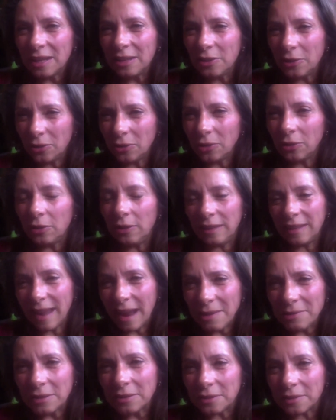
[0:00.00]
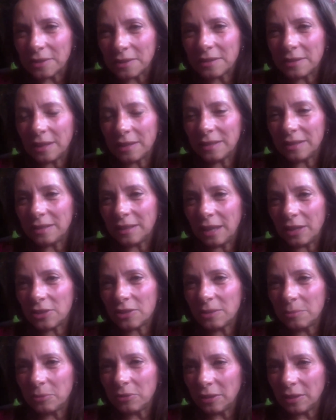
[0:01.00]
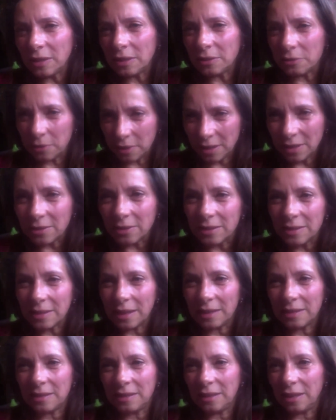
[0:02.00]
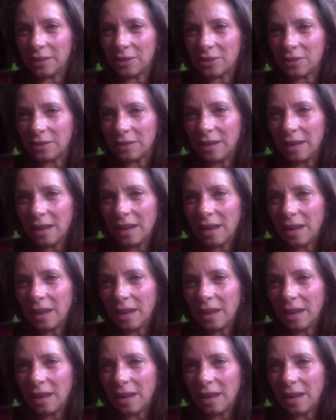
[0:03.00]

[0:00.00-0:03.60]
Not only character assassination, but the career assassination.